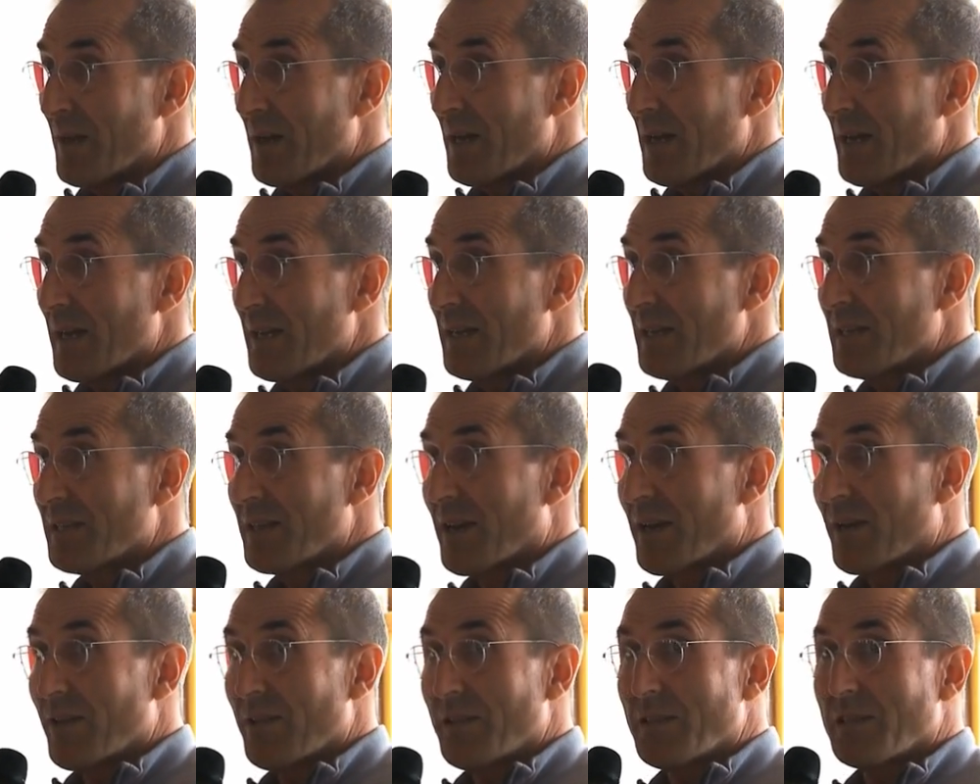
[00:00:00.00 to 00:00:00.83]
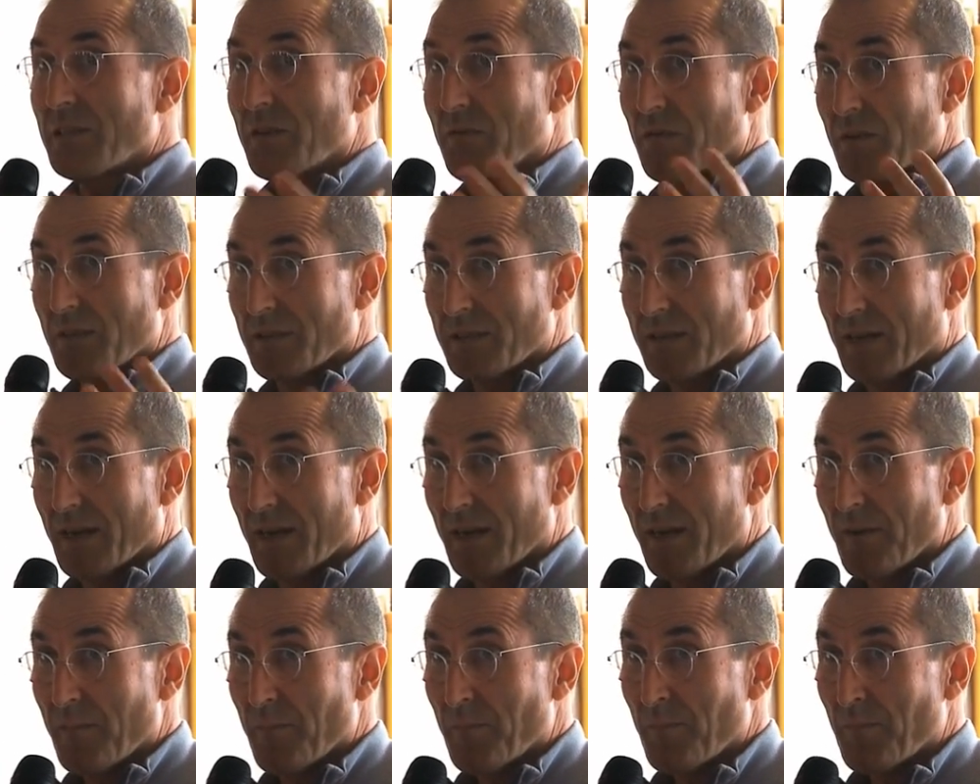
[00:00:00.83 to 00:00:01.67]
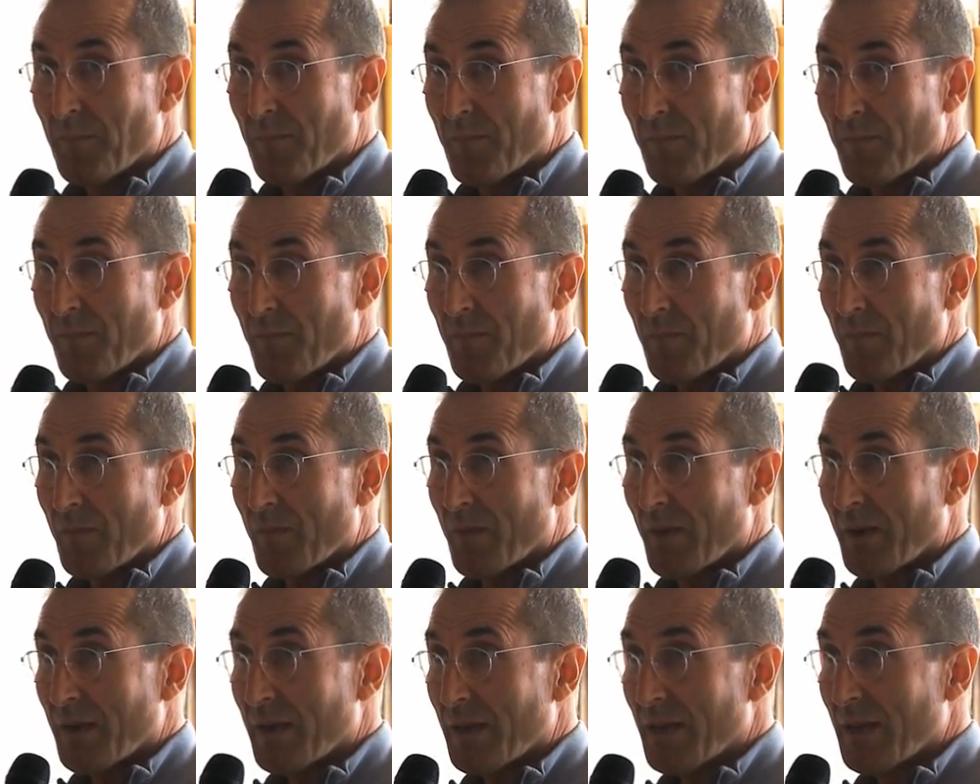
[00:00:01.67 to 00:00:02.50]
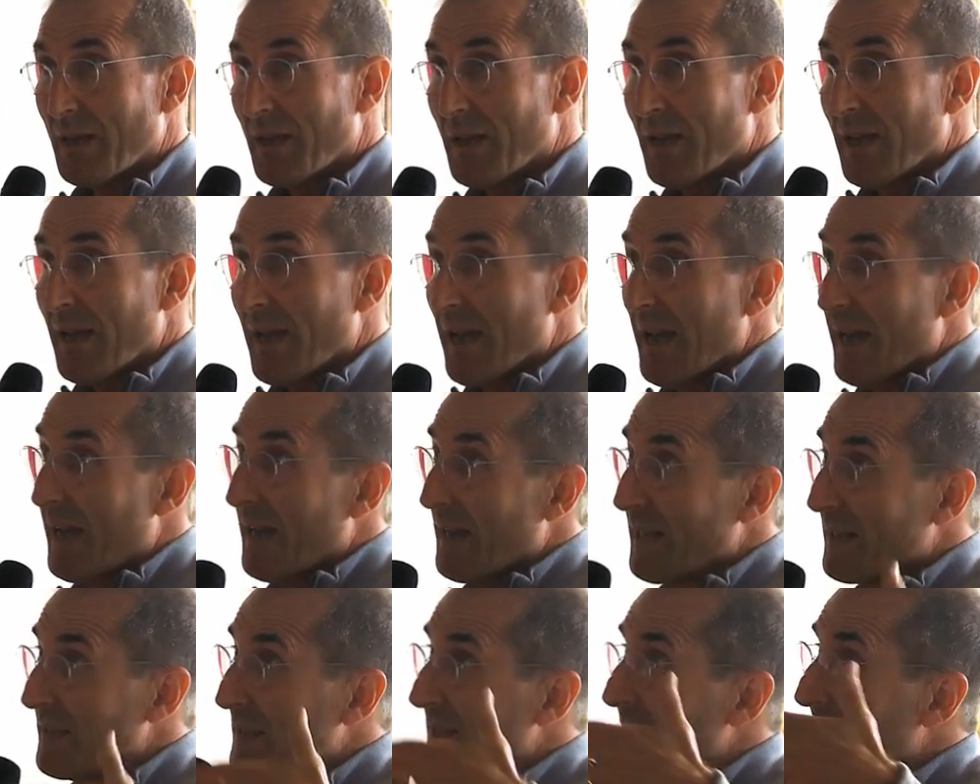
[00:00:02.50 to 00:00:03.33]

an entirely different time. And